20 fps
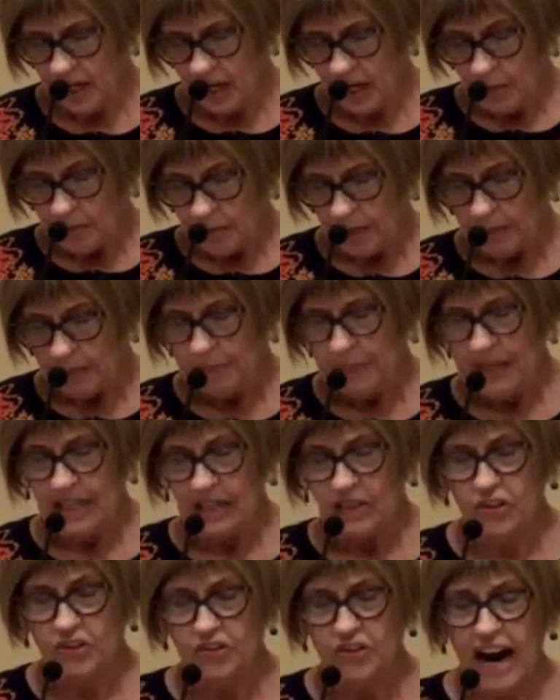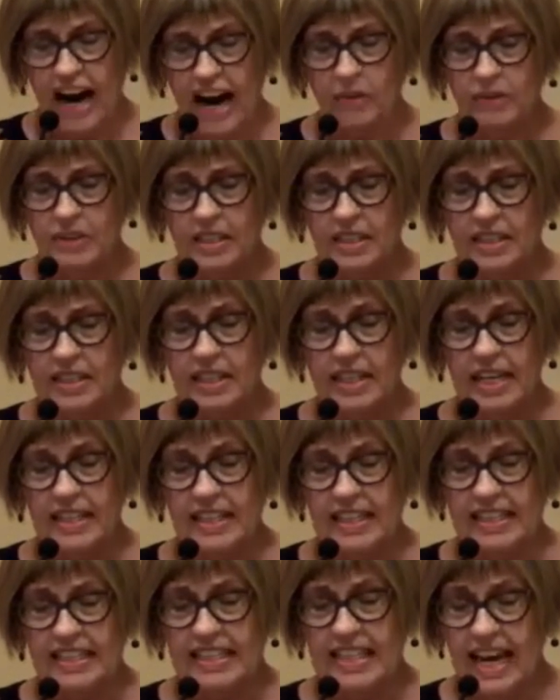but being grounded in
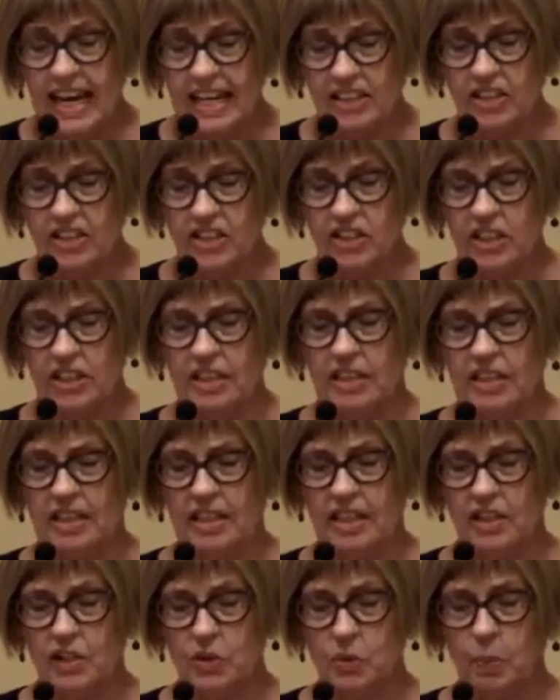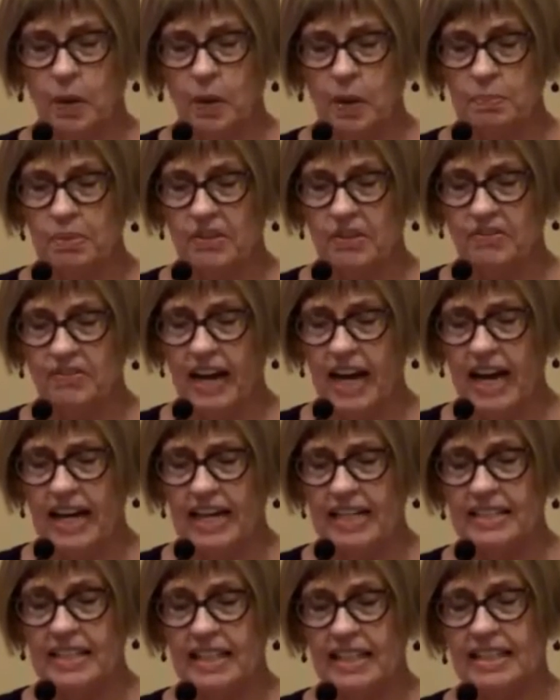intention is what
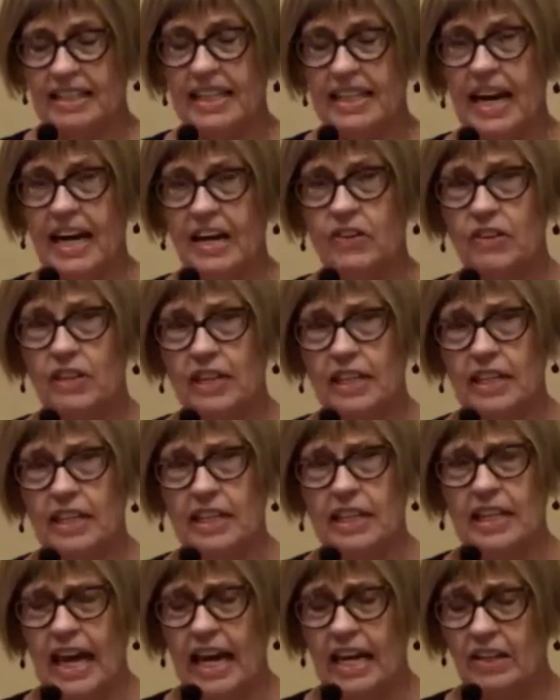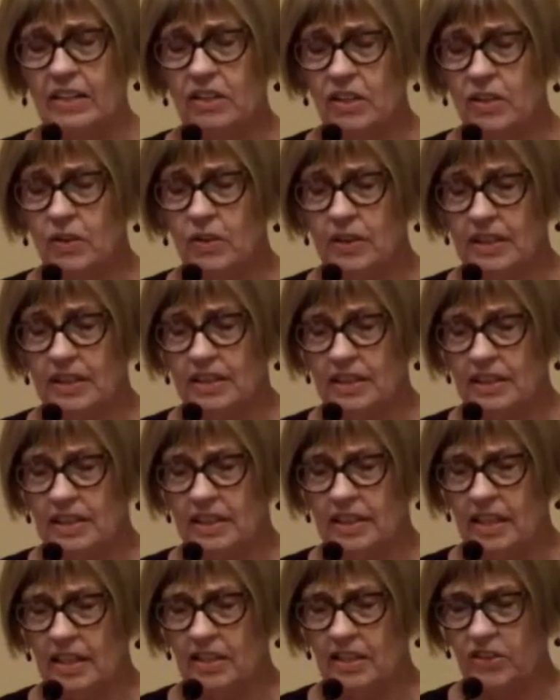provides integrity and unity
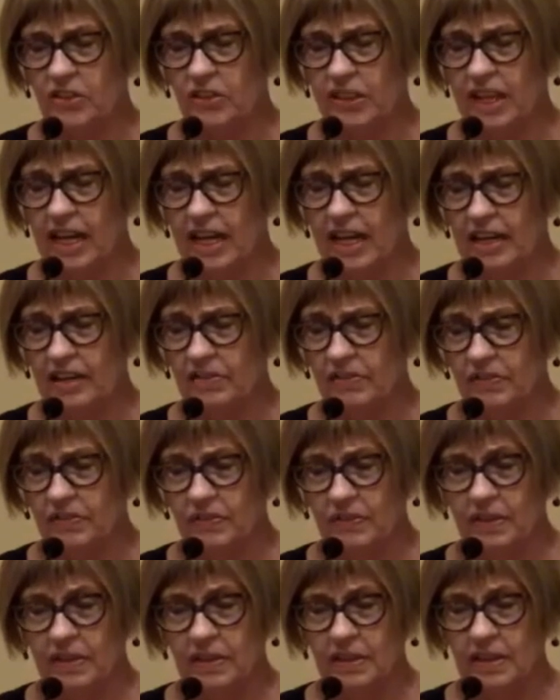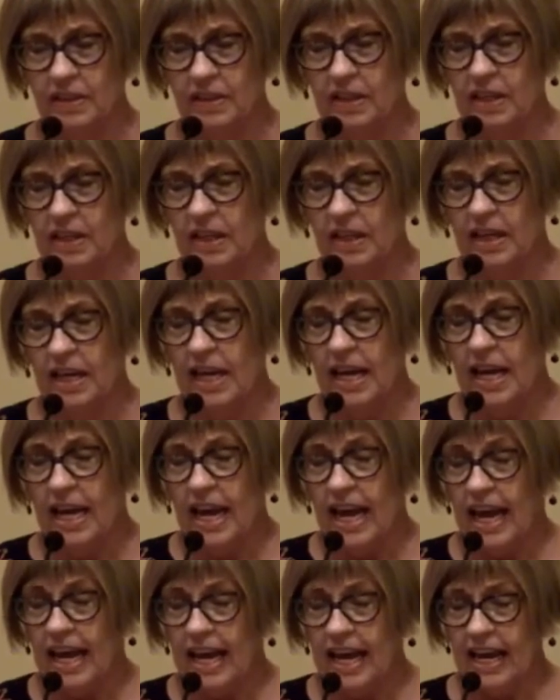in your life.
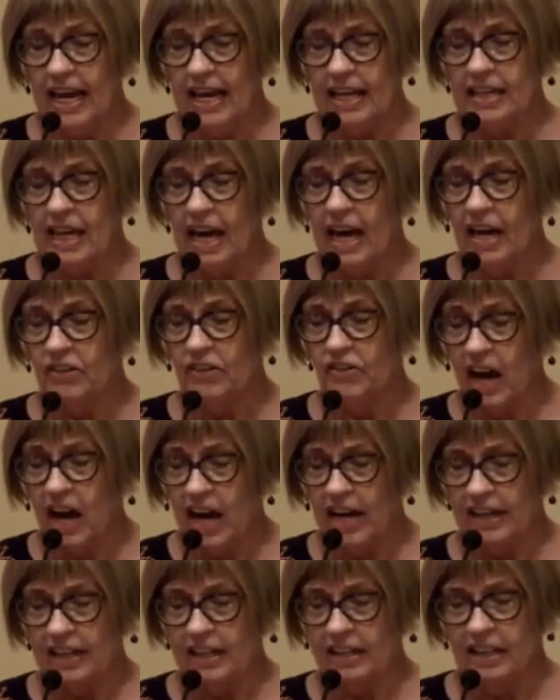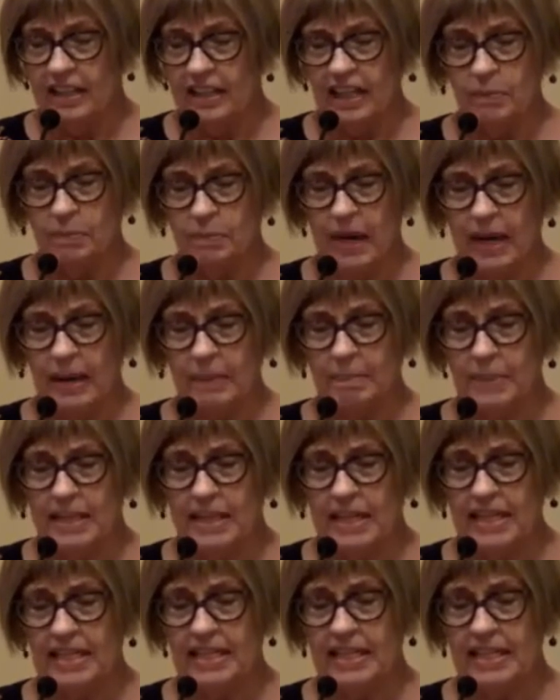And ironically, by
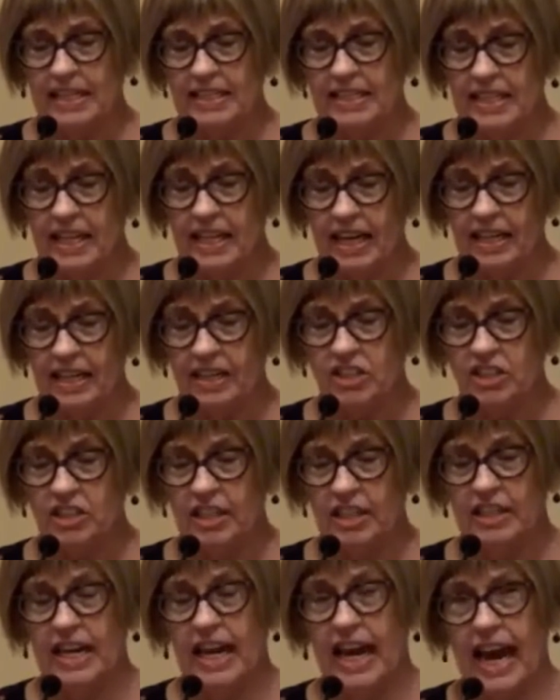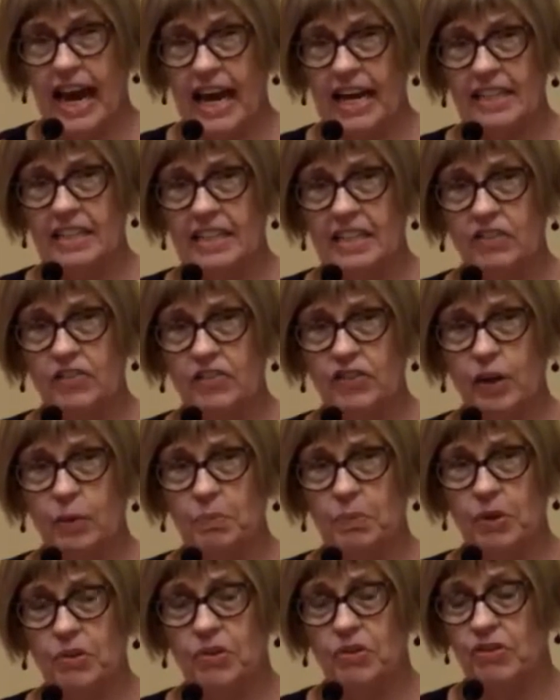being in touch and acting from
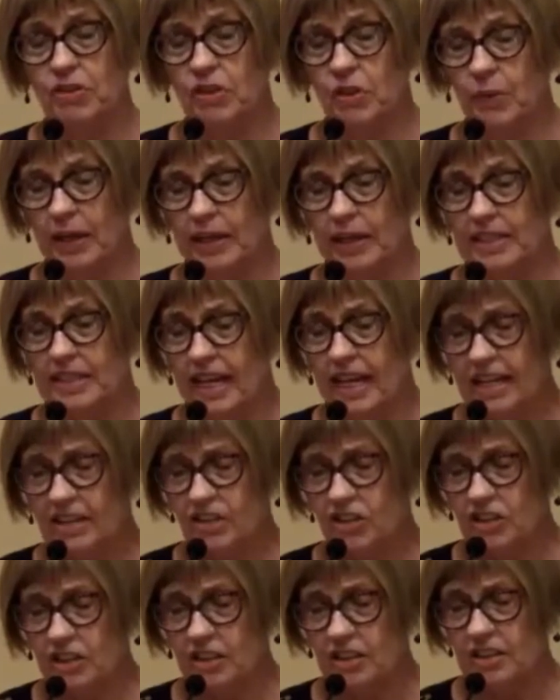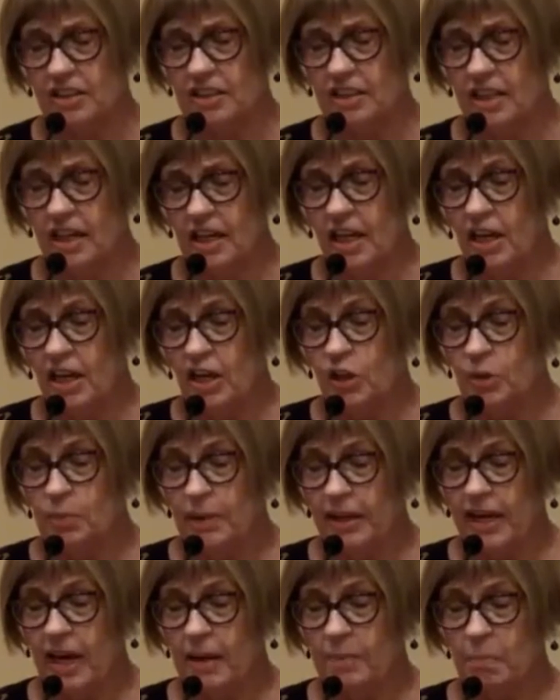your true intentions, you
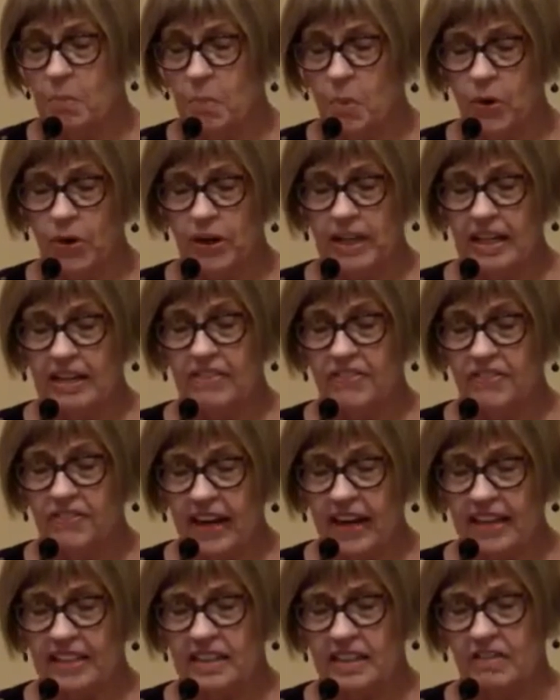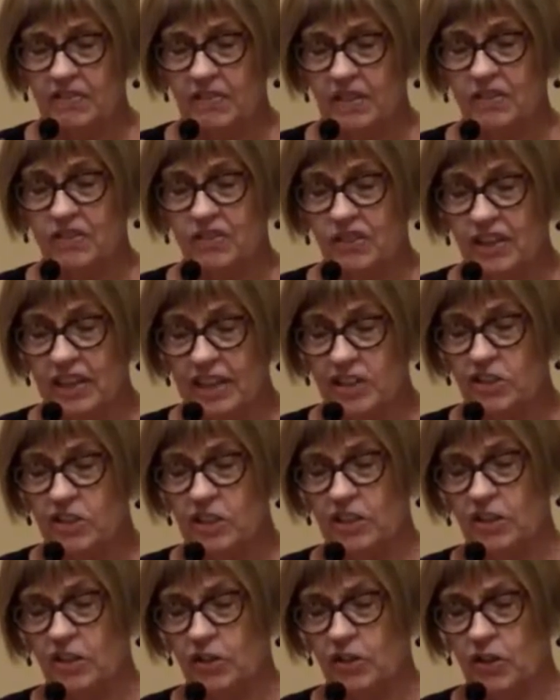become more effective in reaching
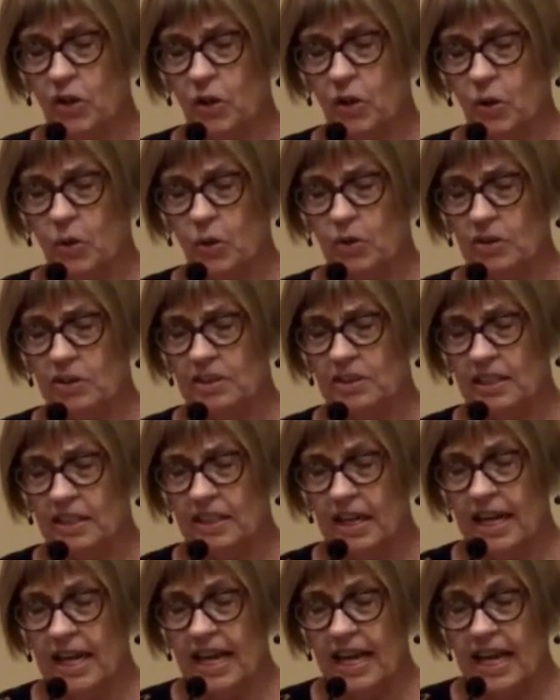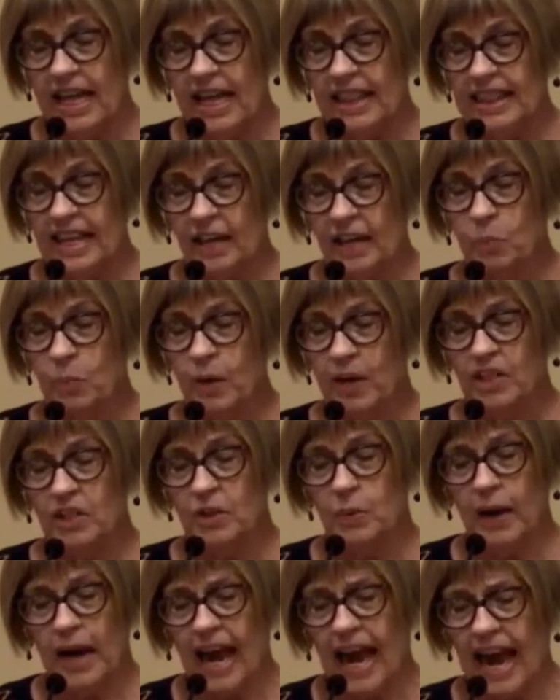your goals than when you
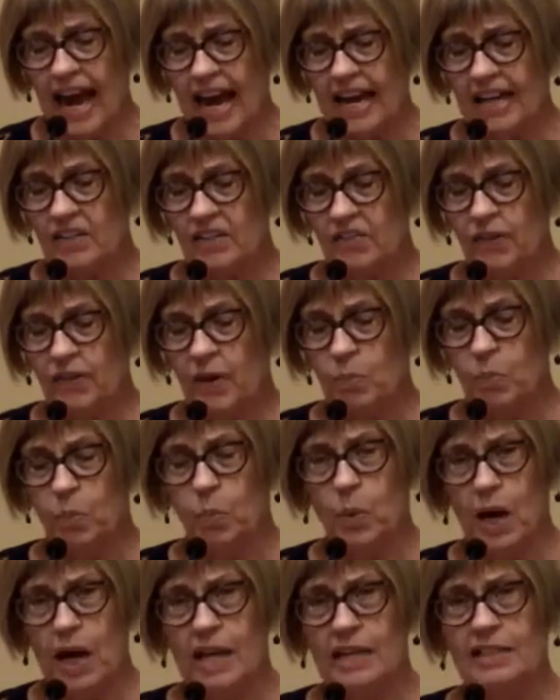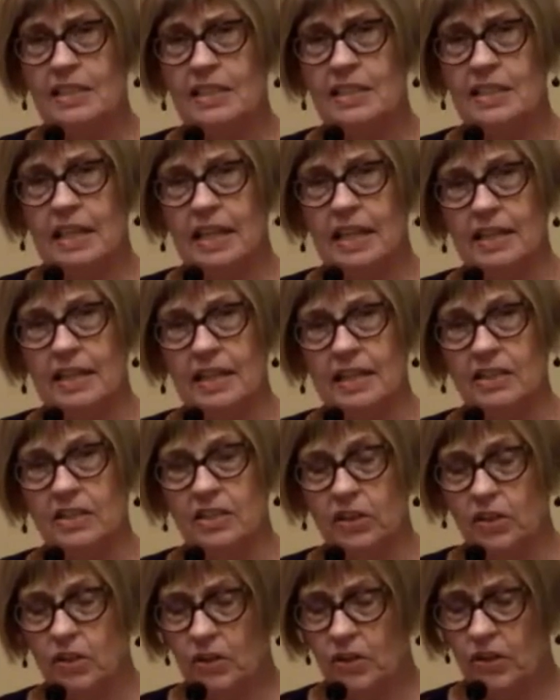act from wants and
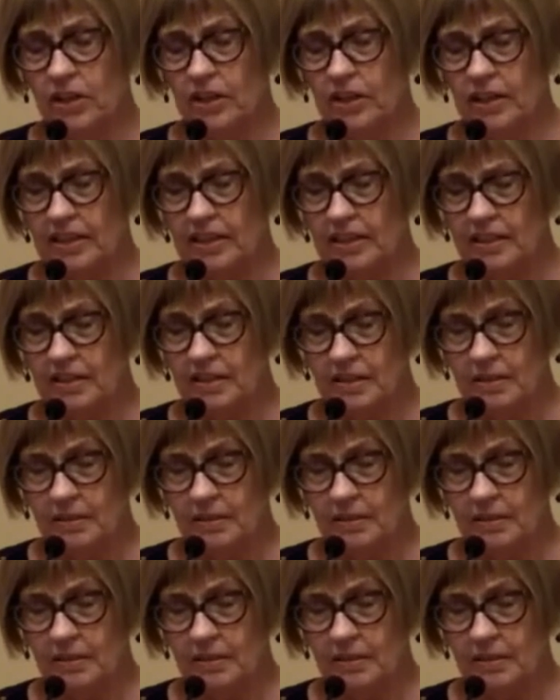insecurities.